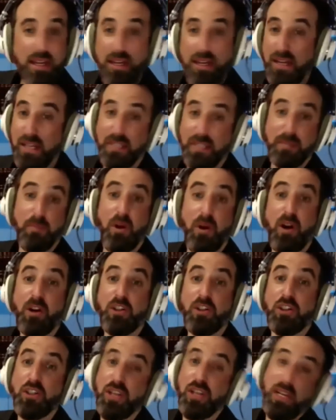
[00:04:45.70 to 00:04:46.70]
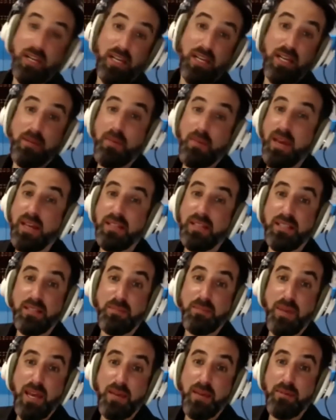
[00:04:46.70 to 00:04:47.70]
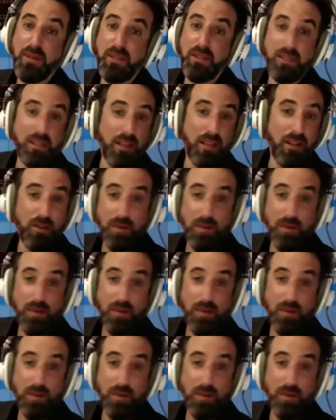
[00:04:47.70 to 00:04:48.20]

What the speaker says: it's March, he makes his babies.